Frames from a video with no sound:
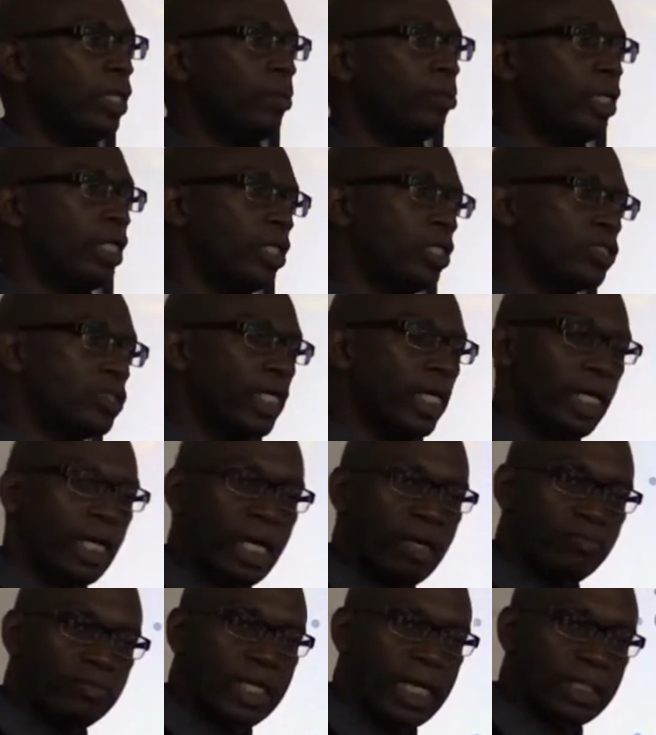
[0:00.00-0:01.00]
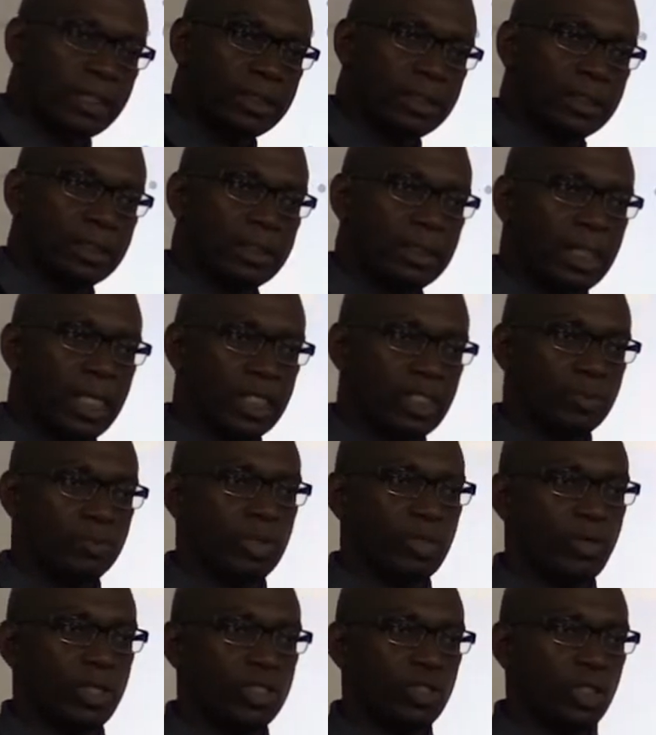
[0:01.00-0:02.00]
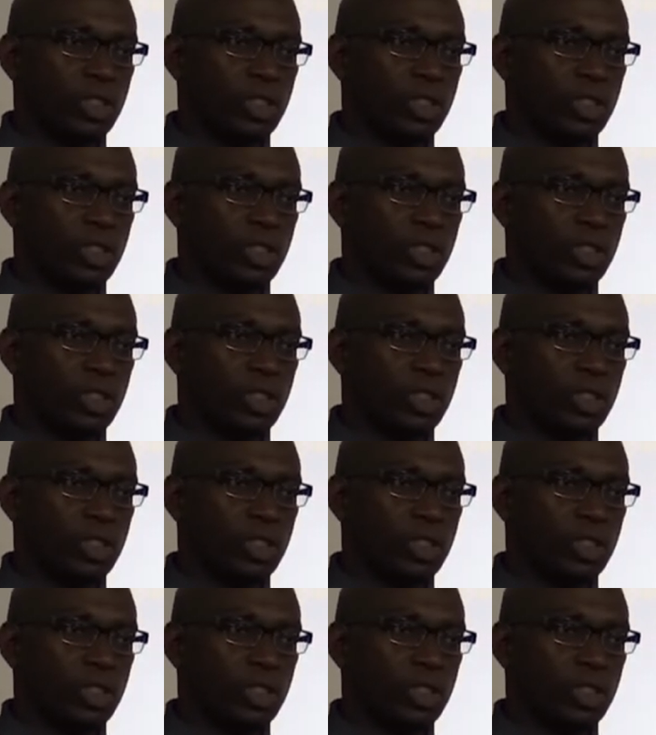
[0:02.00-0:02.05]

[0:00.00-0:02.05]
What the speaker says: because they have that experience.